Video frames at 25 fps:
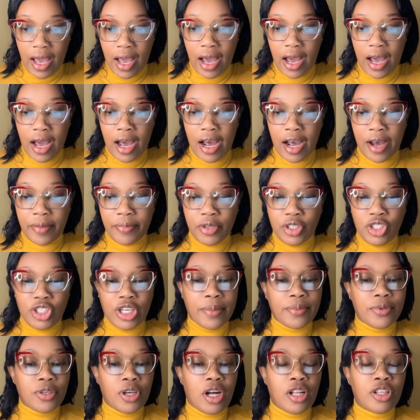The
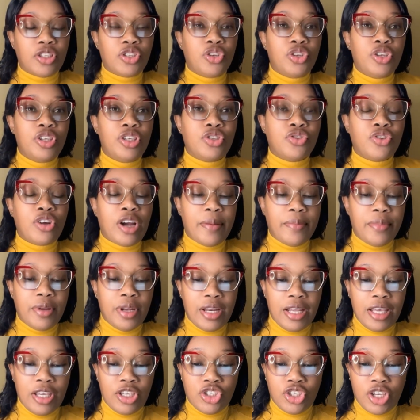chapter also described the
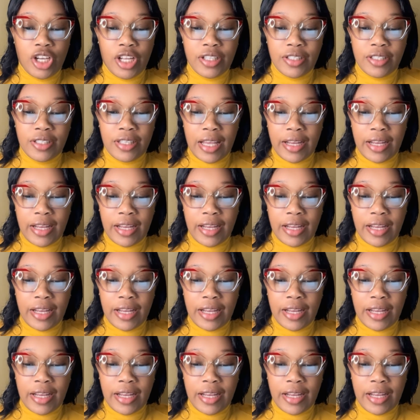nations